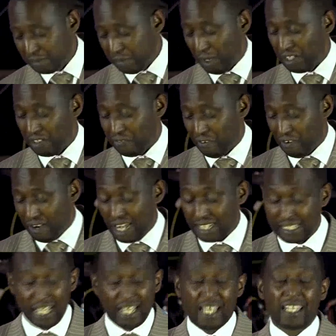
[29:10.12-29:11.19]
his body for
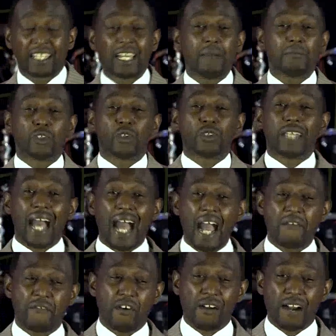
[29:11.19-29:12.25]
us. He came to
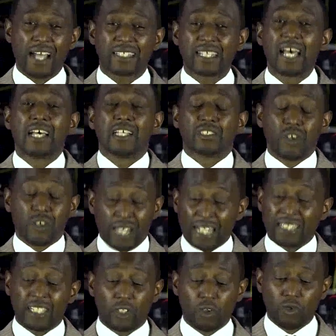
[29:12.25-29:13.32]
die for us so
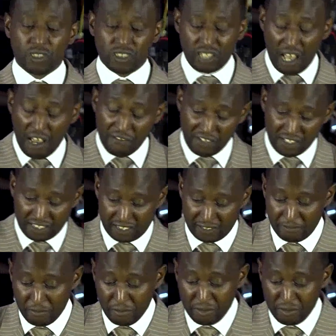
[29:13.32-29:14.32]
that he could serve us.